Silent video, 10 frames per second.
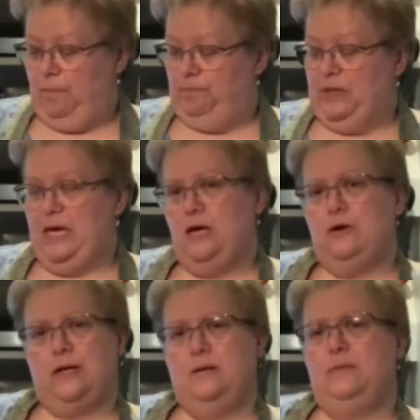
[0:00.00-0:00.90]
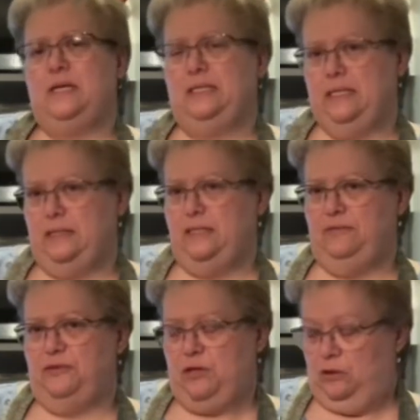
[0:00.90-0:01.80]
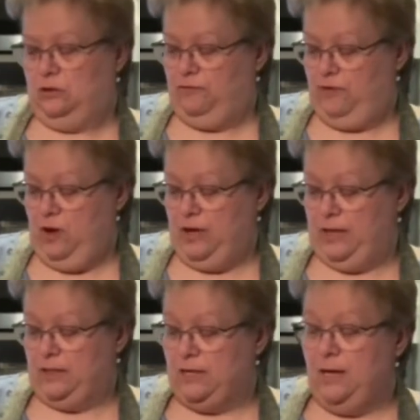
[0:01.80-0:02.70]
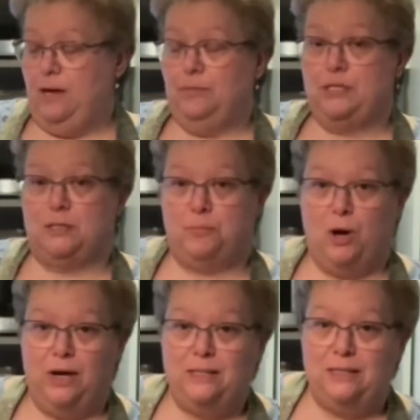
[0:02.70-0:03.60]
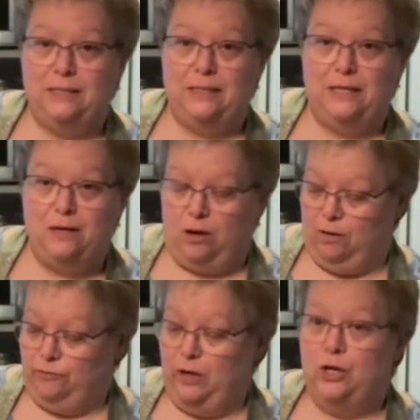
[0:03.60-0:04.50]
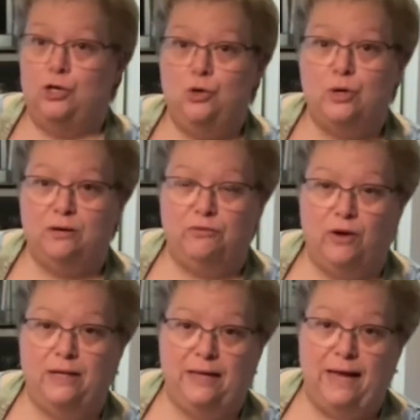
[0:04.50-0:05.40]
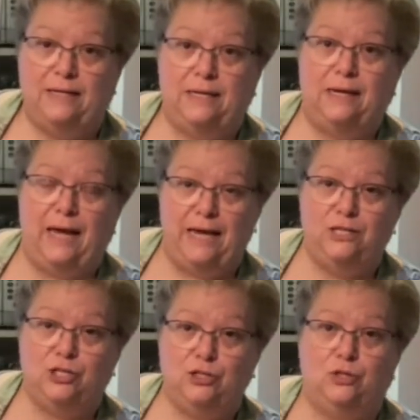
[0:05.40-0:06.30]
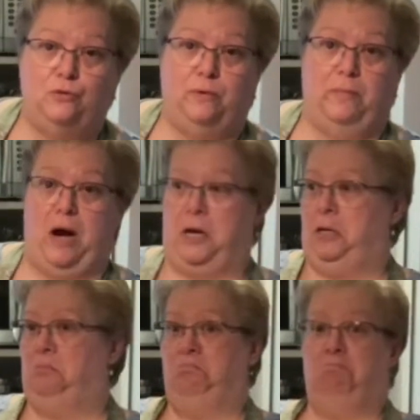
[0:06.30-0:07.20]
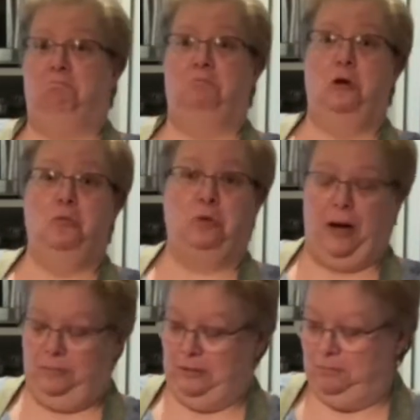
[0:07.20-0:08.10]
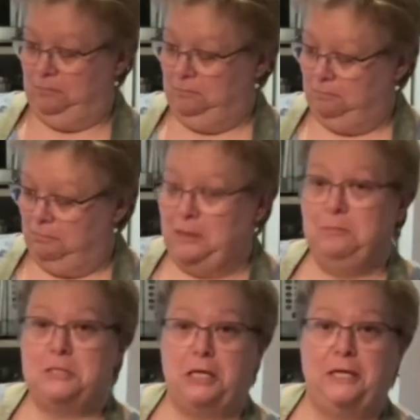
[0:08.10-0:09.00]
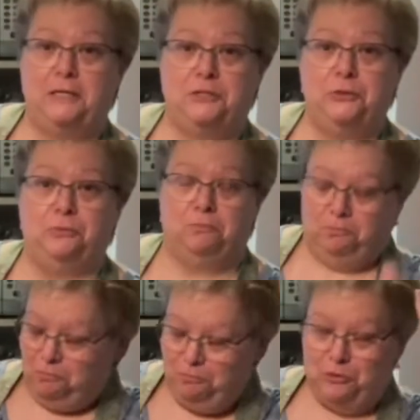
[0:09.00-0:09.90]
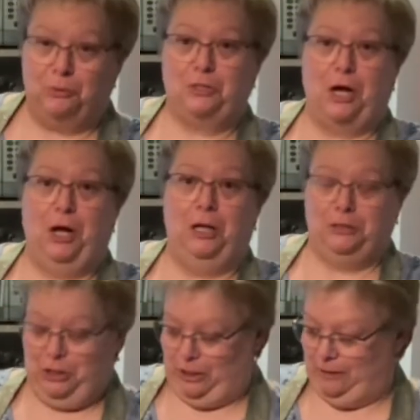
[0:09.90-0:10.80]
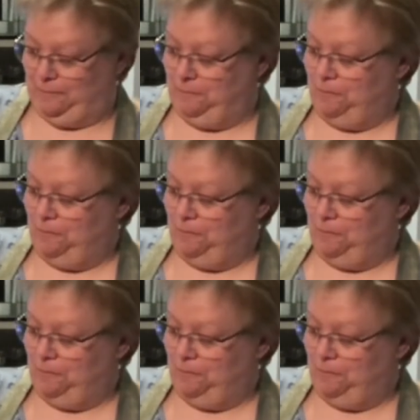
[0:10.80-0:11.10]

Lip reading: Here it can be a little difficult to find, but surprisingly enough, you can find that in an Asian supermarket. No problem. They must like it too. So it's all good.